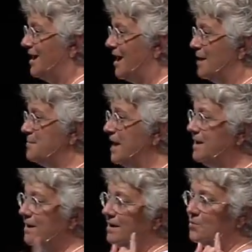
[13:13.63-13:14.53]
I met
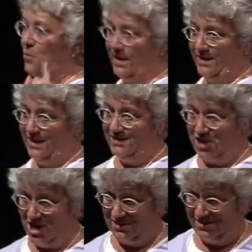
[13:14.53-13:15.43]
Whitney
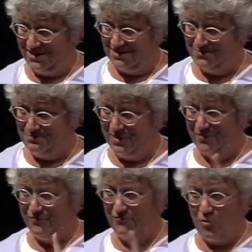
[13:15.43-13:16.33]
Johnson
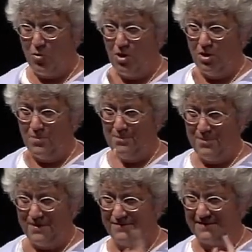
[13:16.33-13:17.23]
before
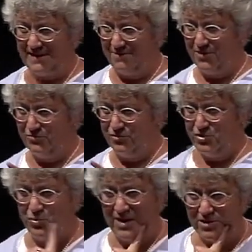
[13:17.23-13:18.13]
BIF 7 through
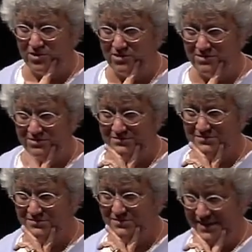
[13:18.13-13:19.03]
Twitter,
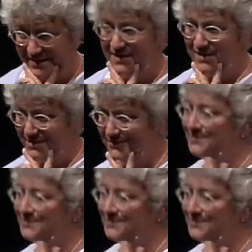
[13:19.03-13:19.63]
I think.